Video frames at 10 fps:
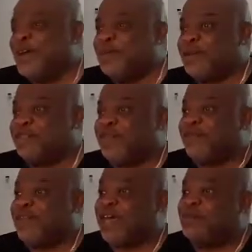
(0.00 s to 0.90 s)
because you
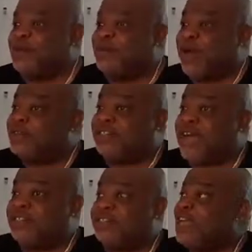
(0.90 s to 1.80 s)
have a lot of people
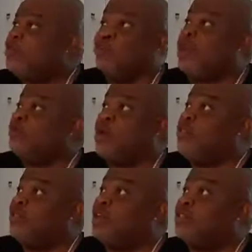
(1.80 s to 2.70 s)
outside the state who don't know
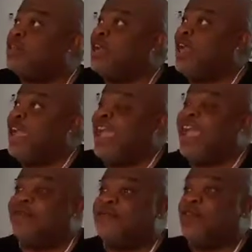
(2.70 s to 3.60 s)
this.
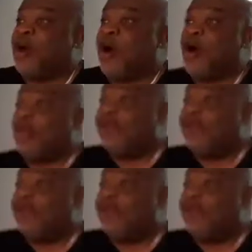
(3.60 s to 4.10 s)
And for all